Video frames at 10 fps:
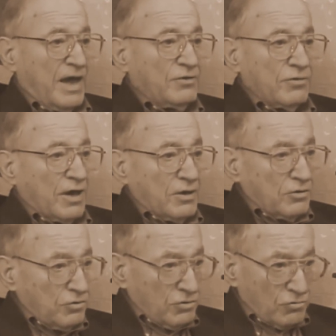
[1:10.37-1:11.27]
and you get
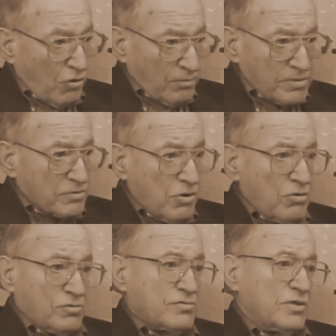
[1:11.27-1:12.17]
an enormous
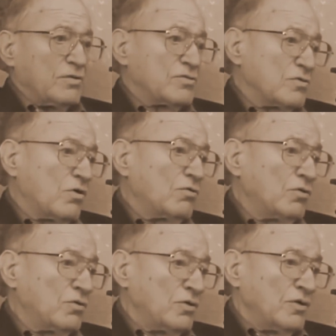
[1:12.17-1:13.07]
dose. And
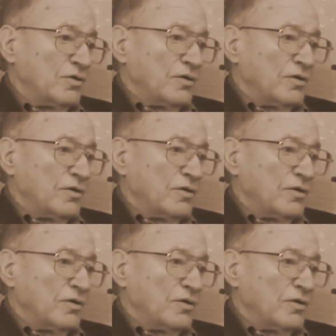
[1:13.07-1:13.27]
so